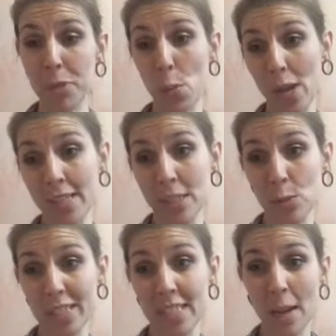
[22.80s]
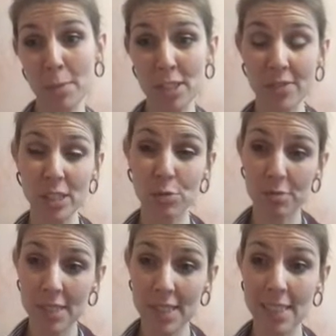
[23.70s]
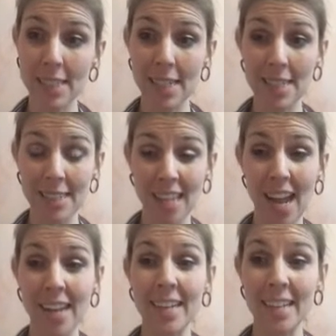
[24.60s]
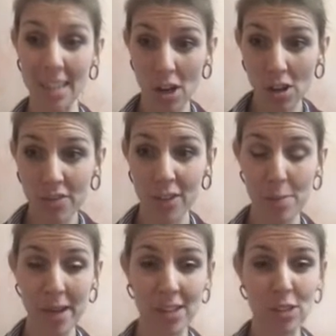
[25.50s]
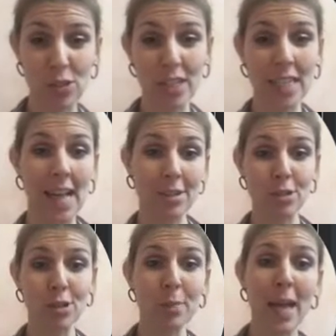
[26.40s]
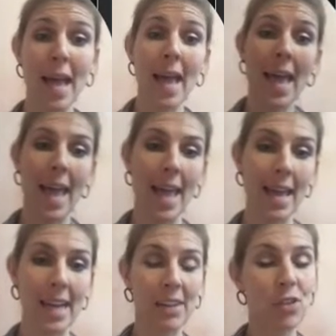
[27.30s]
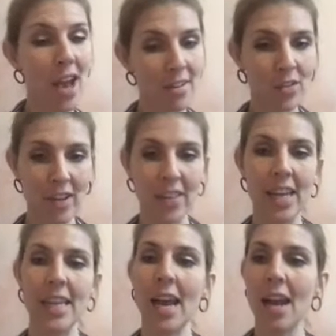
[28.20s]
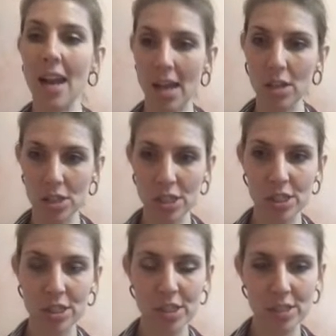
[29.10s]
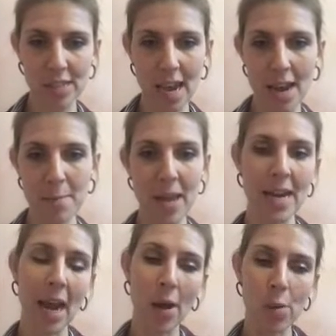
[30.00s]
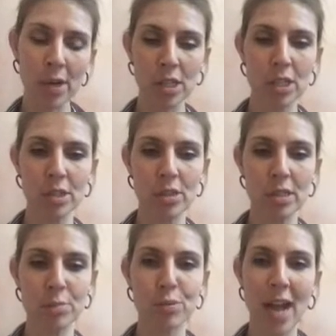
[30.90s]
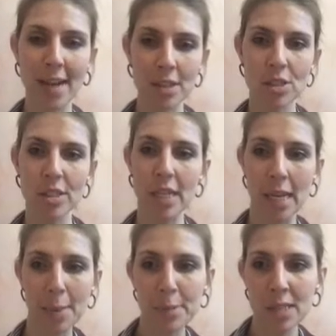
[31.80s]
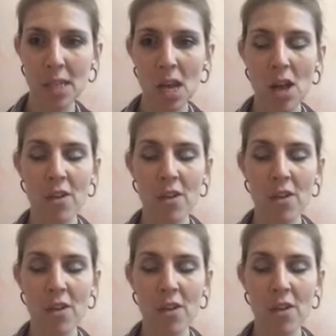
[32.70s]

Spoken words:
the ways in which cyber civics really is ideal for the Montessori classroom. And if you haven't read that yet, I encourage you to do that. And now I want to show you some practical tips